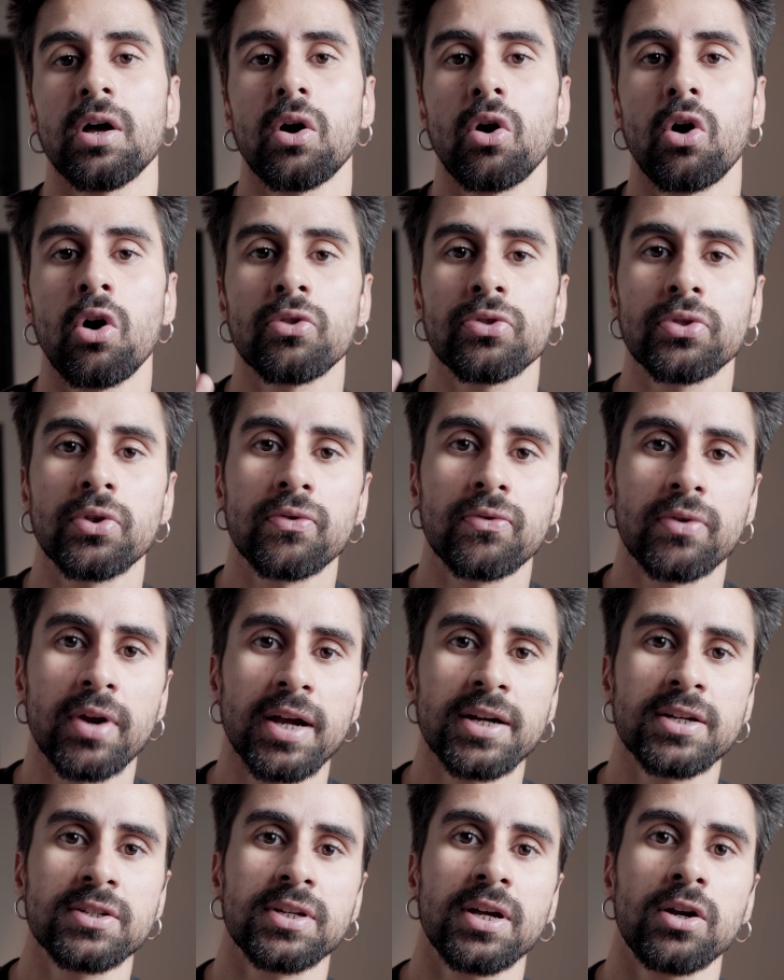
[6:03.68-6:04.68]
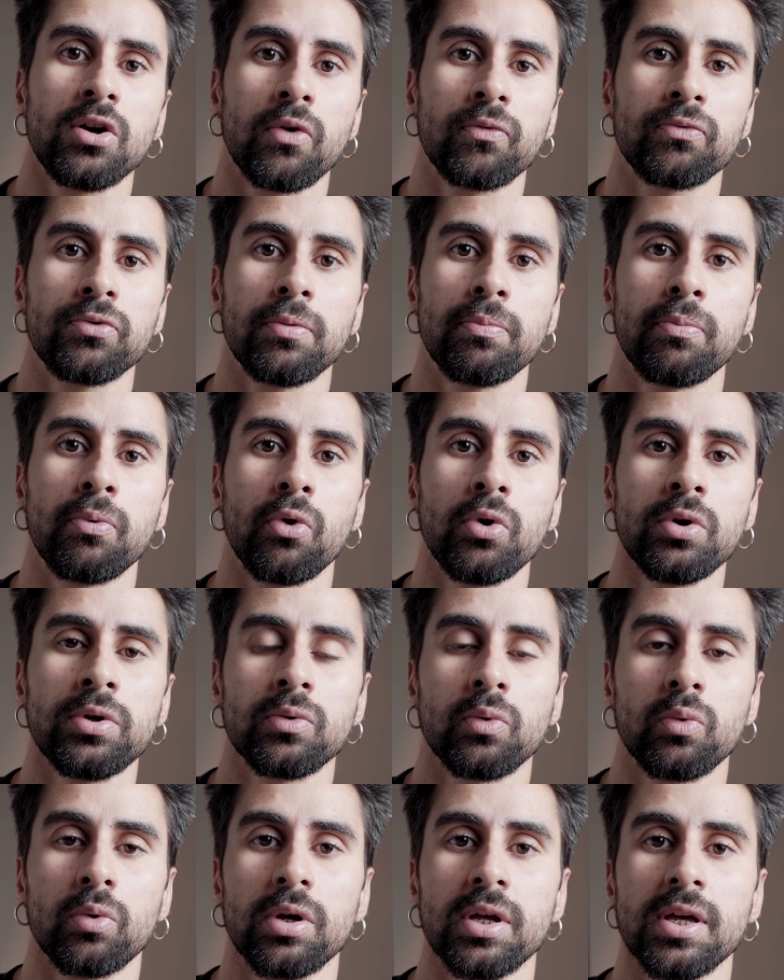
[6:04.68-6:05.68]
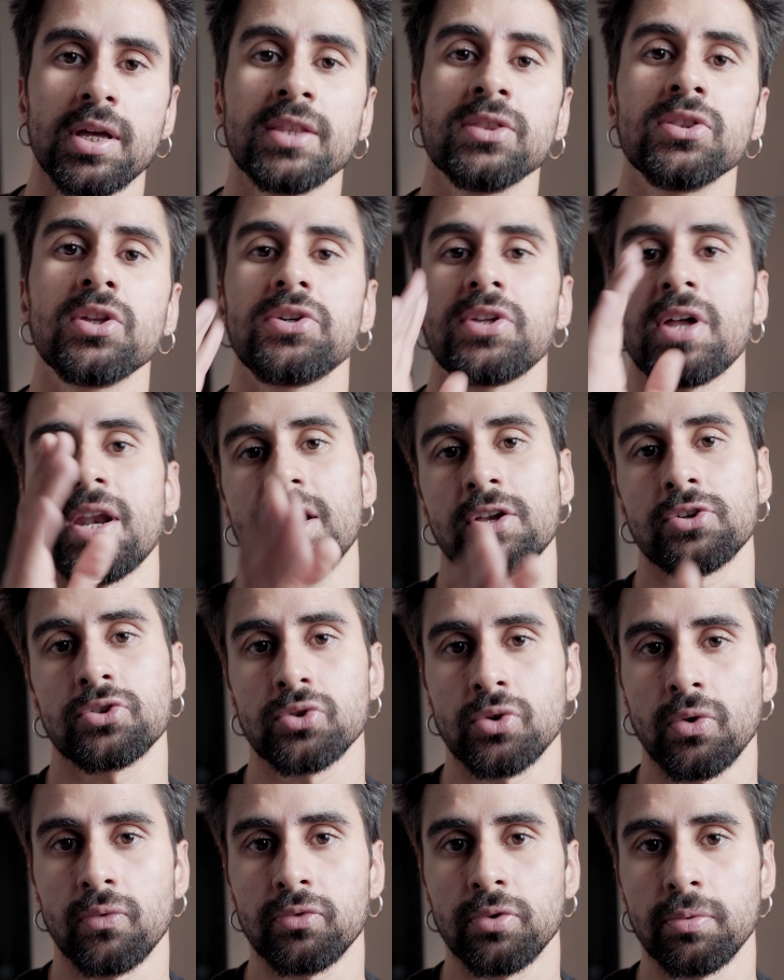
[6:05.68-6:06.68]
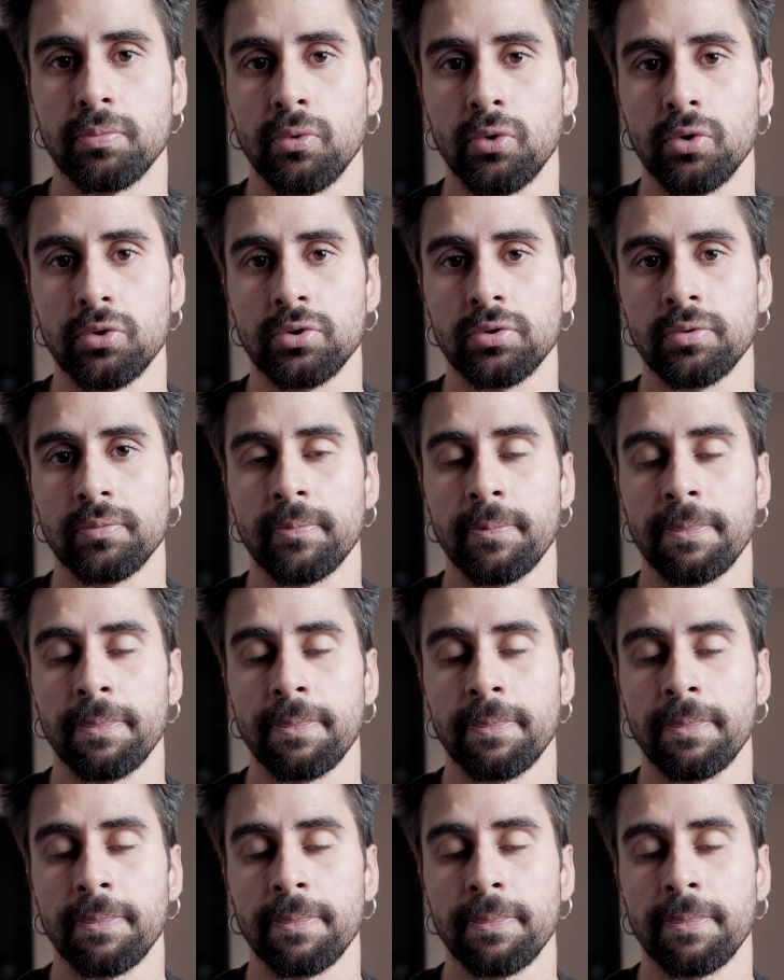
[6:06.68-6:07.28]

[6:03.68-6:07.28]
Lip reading: on the right side of the boat in the direction of the boat.